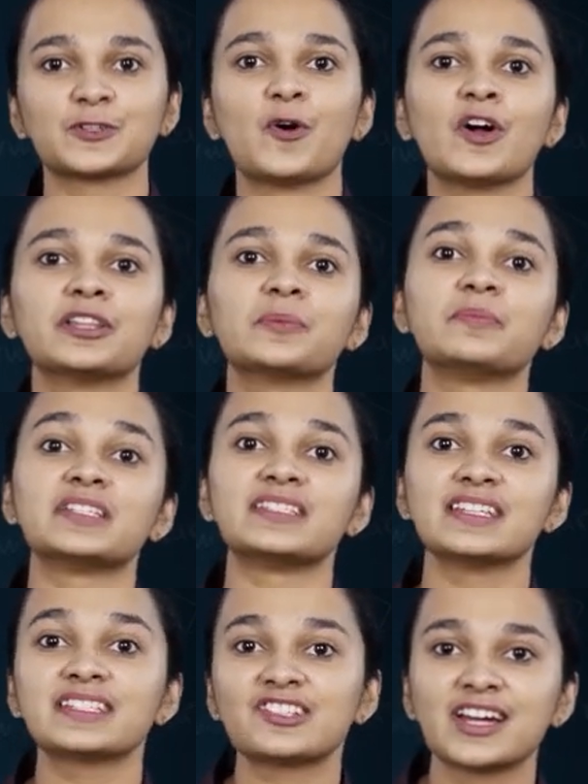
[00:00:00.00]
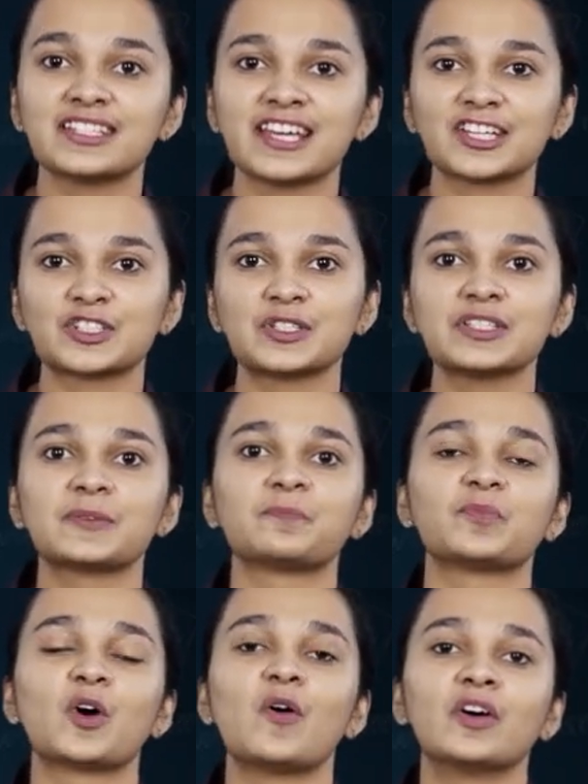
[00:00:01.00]
So all the business transactions,
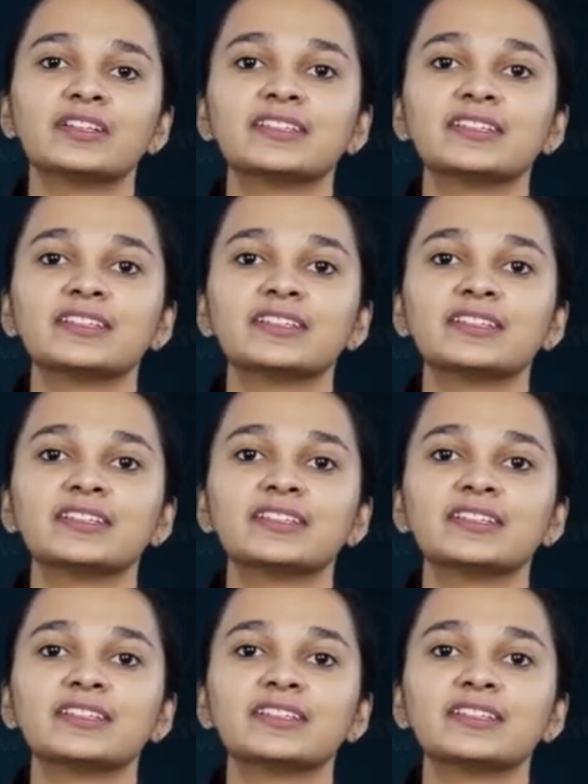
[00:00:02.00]
all